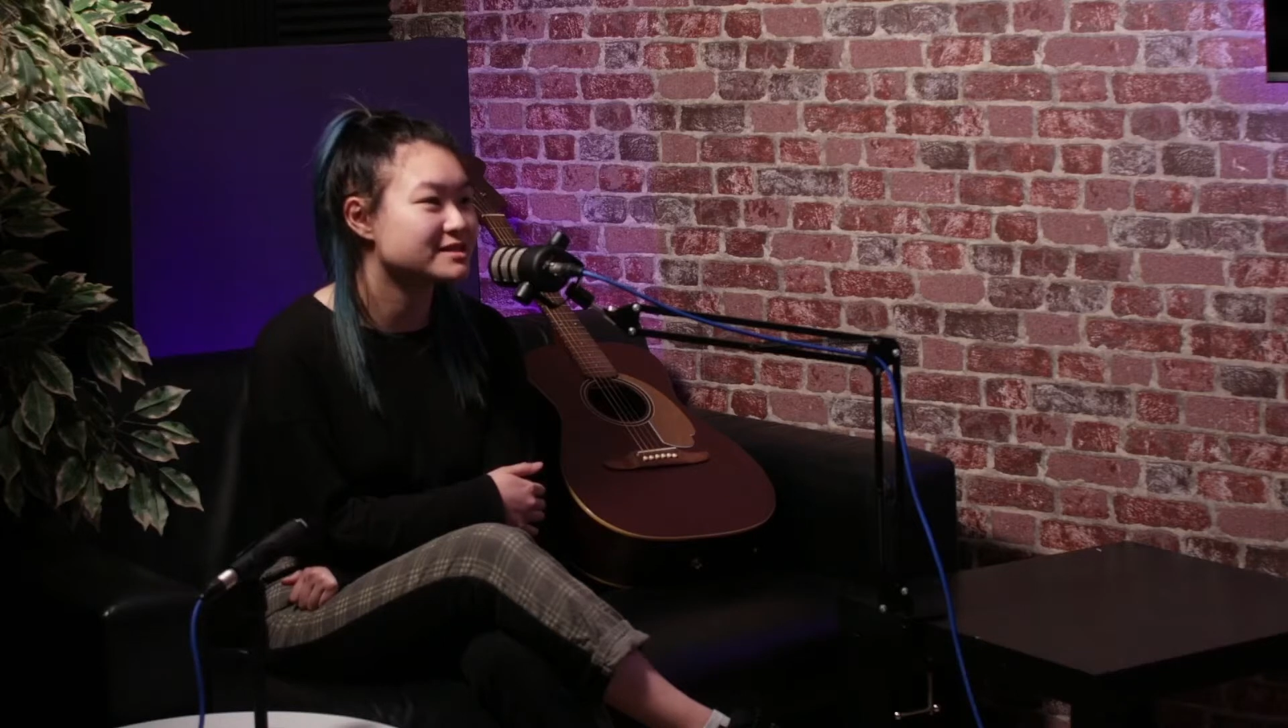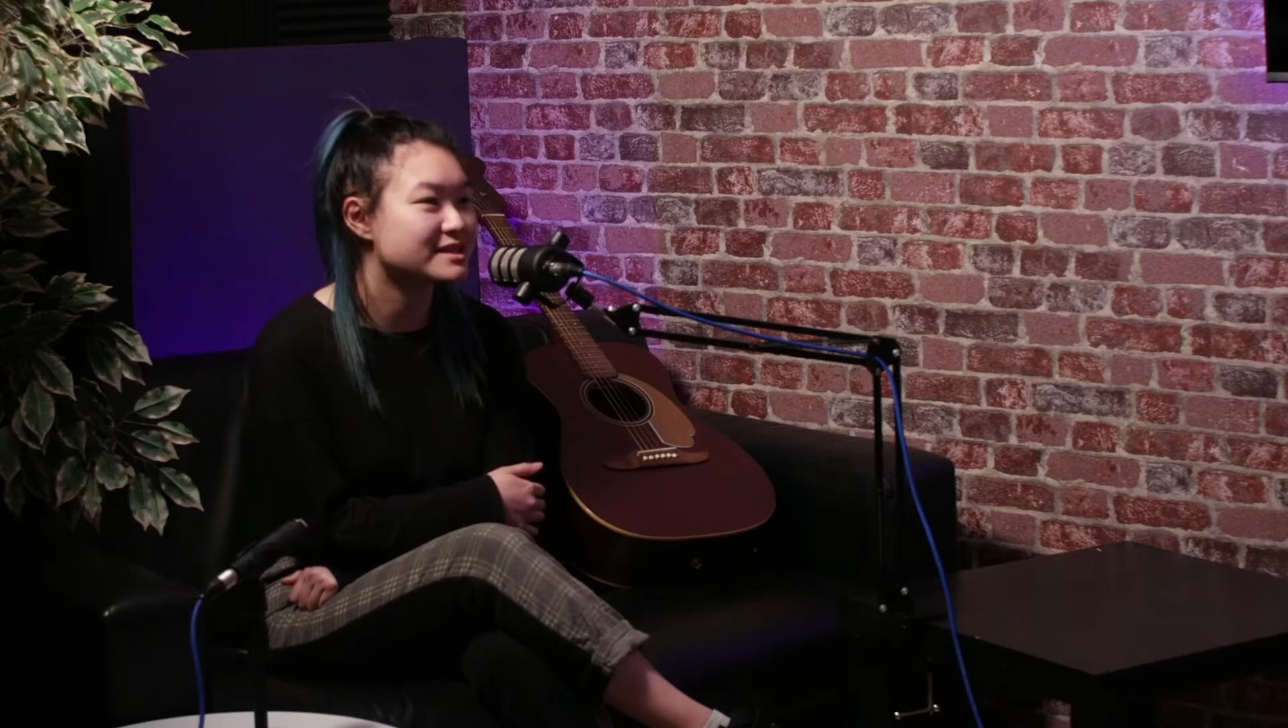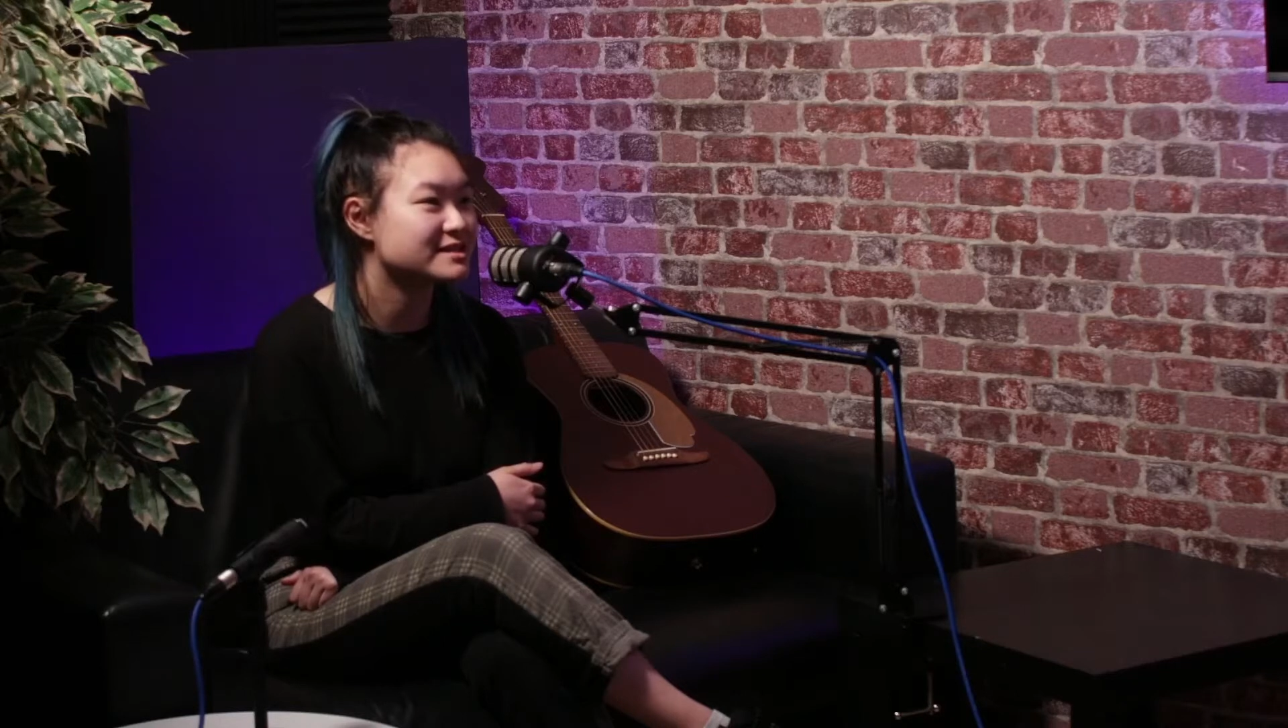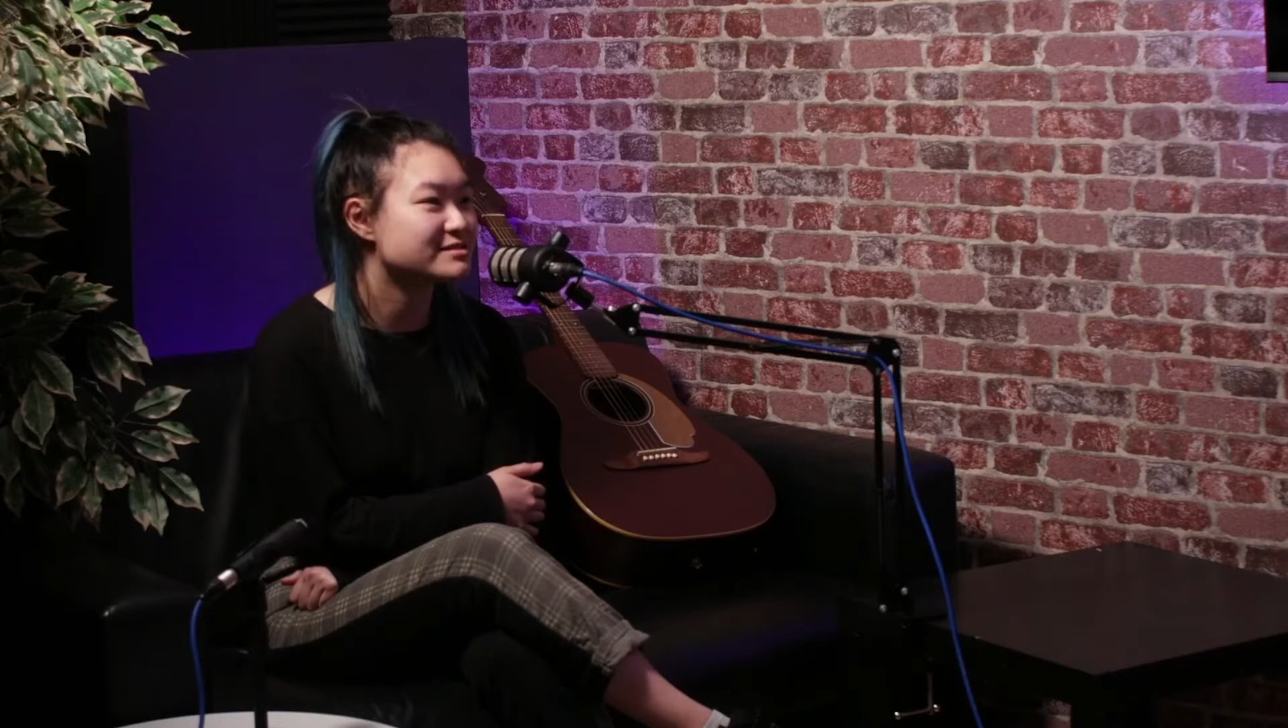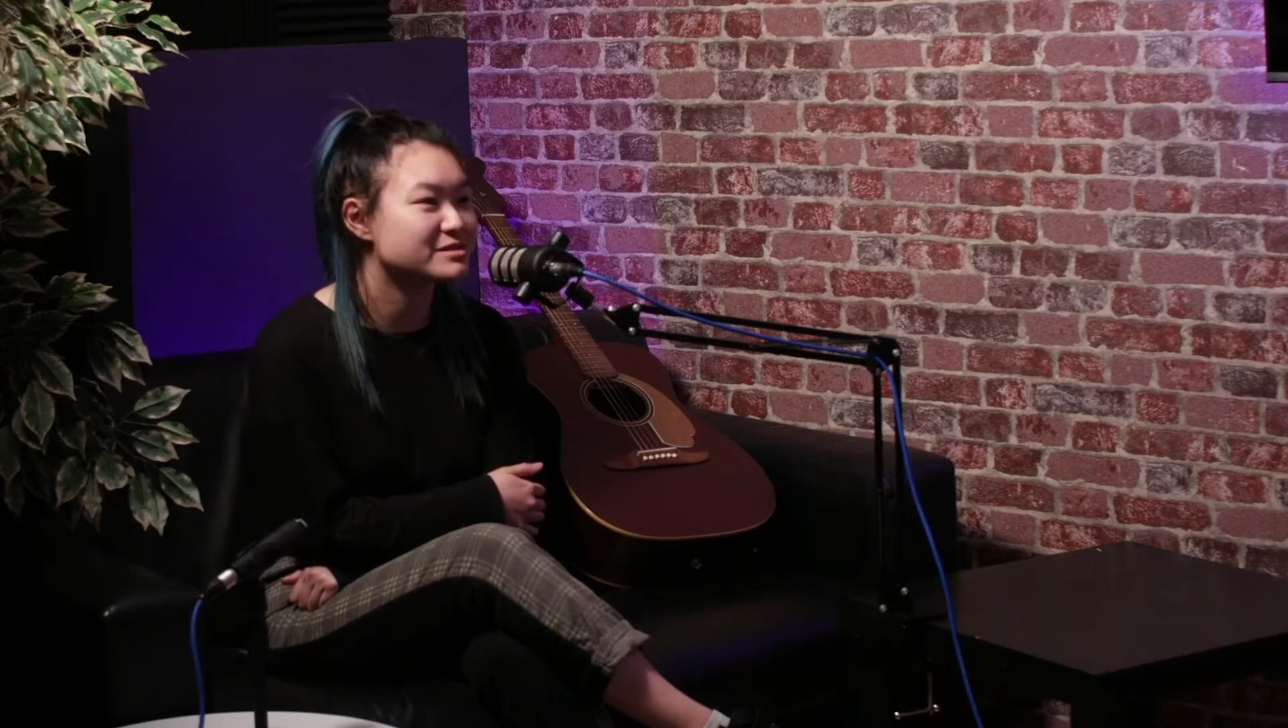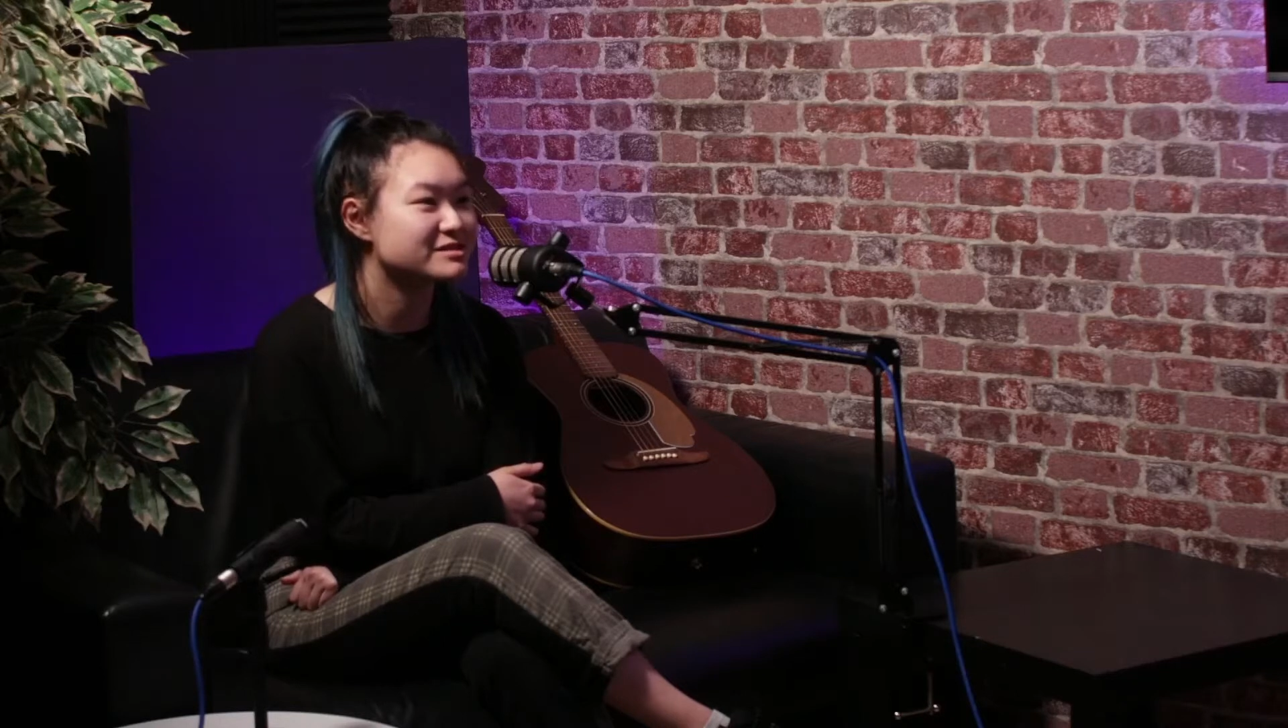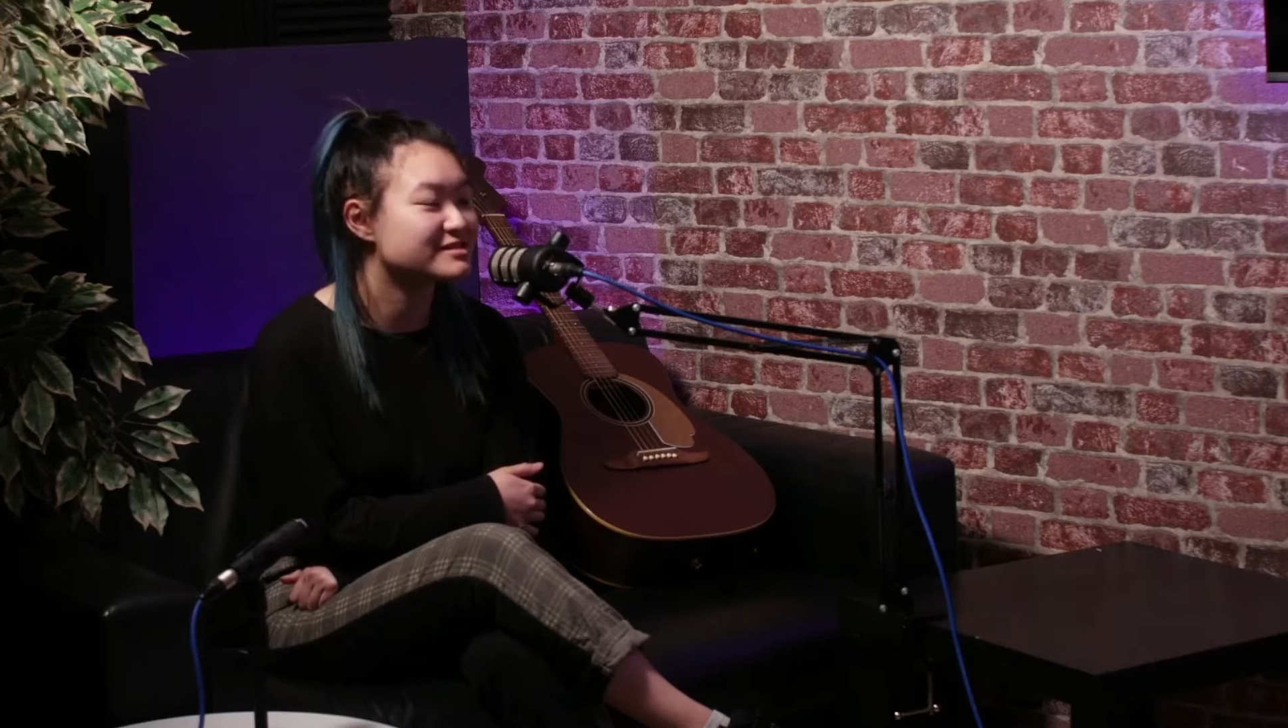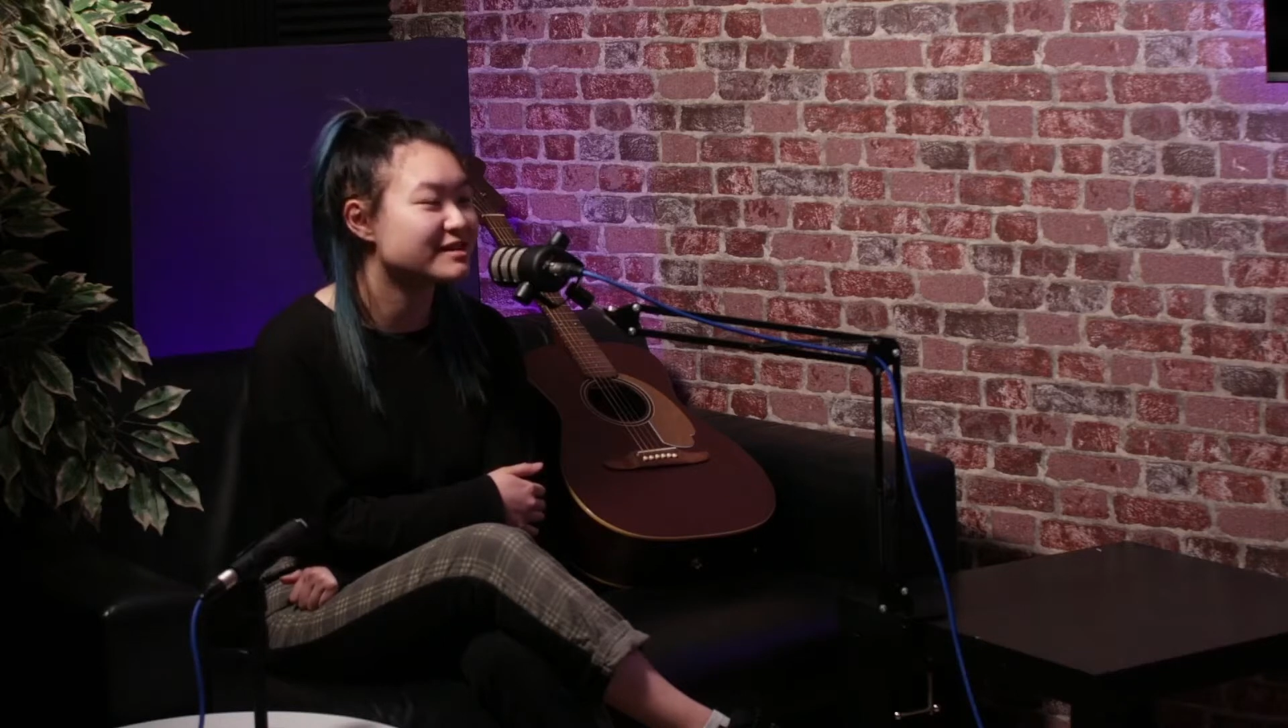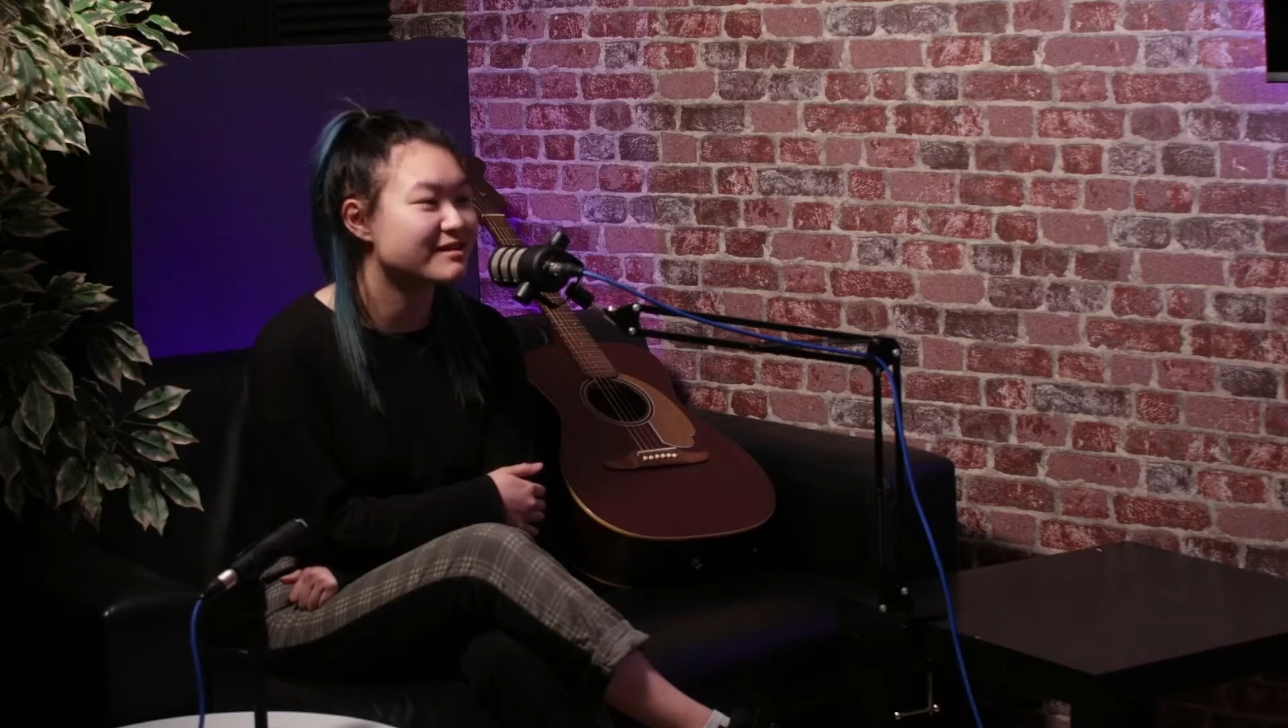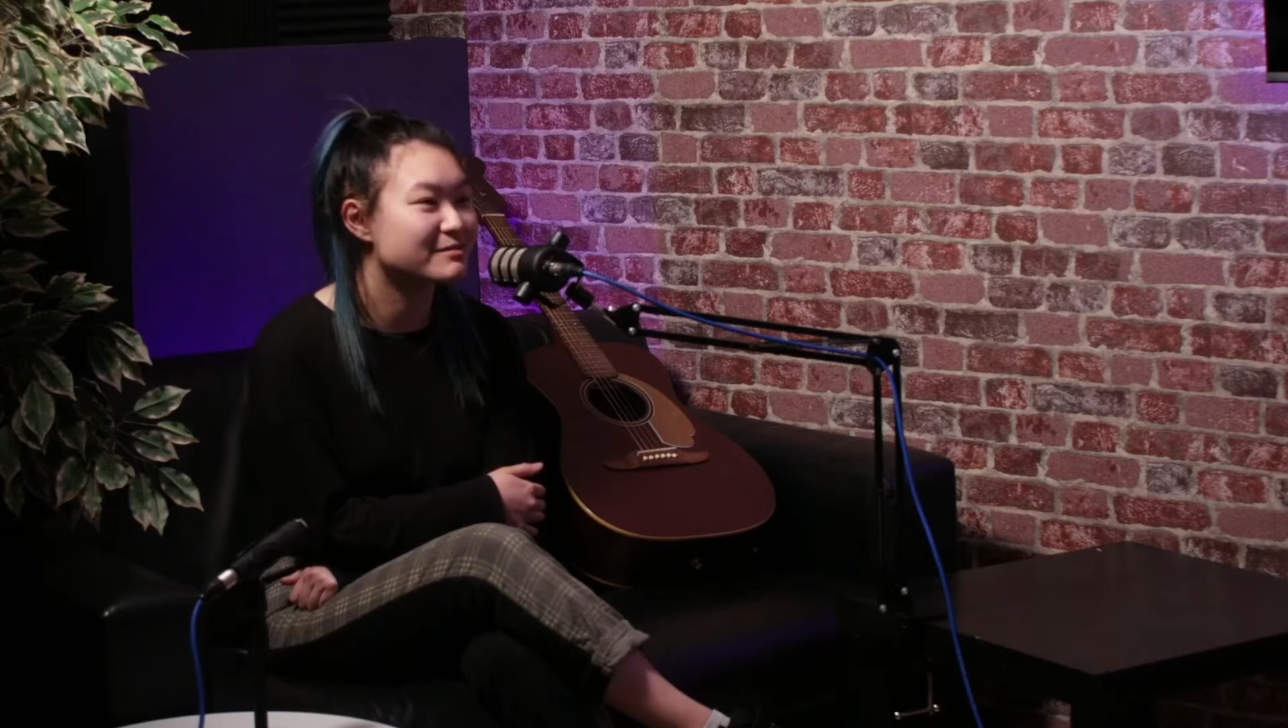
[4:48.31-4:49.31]
assessment,
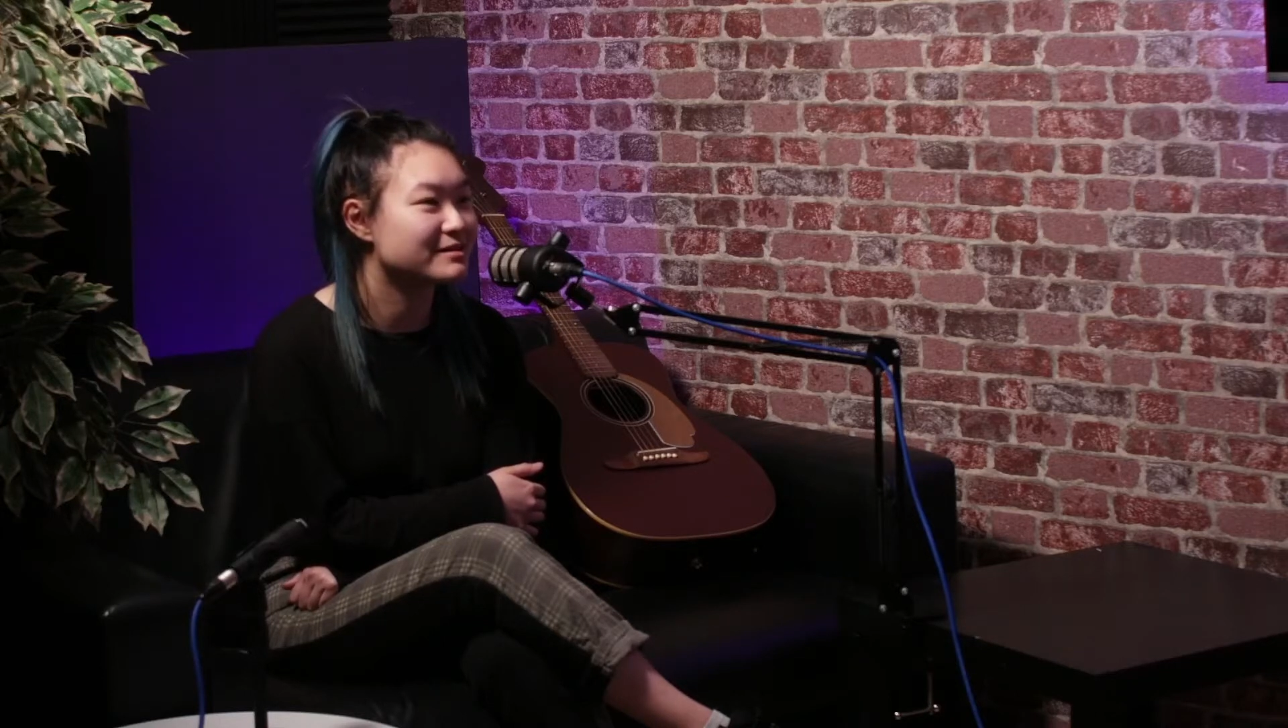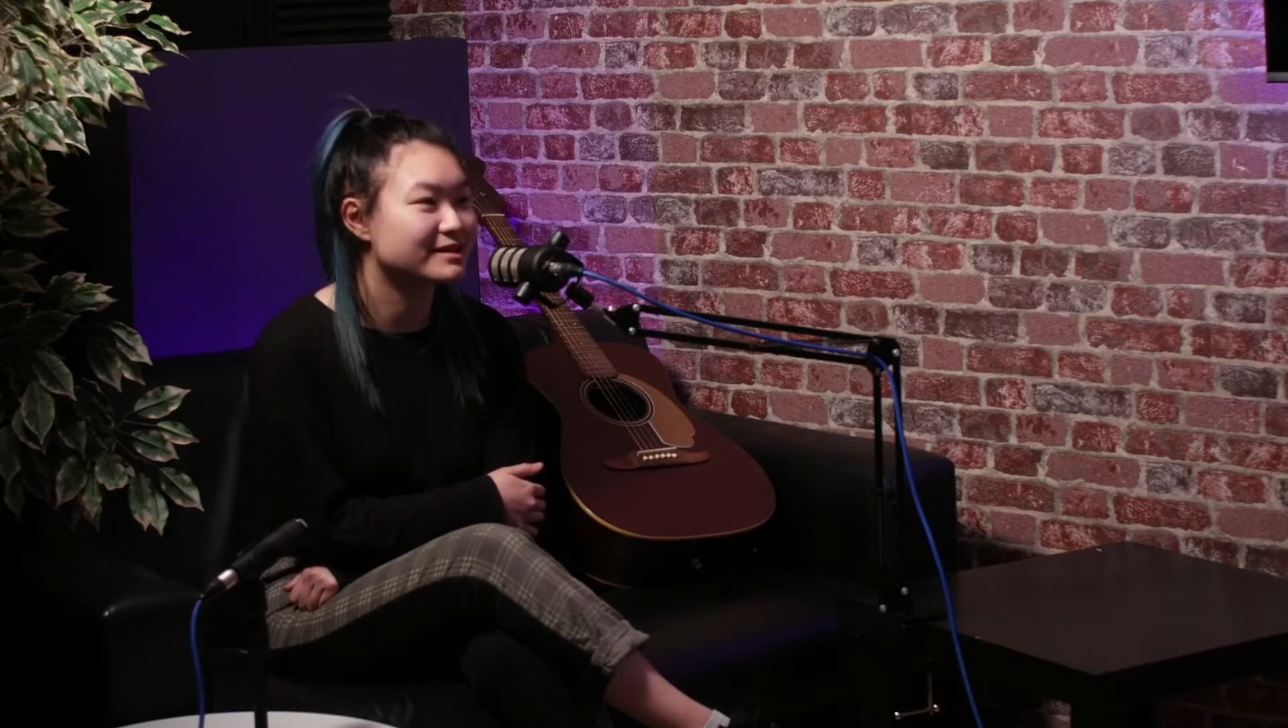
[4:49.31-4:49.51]
so.